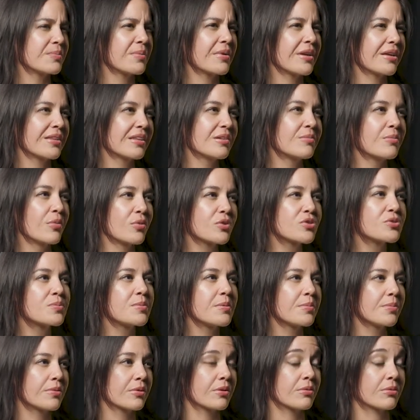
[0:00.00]
But I think most
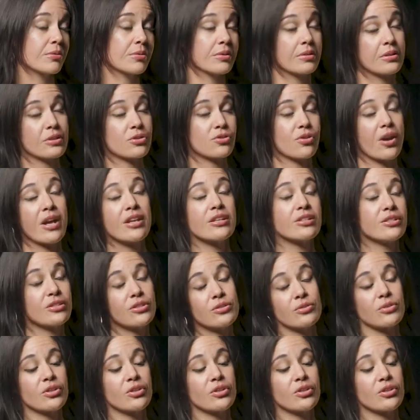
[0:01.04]
people are really trying to do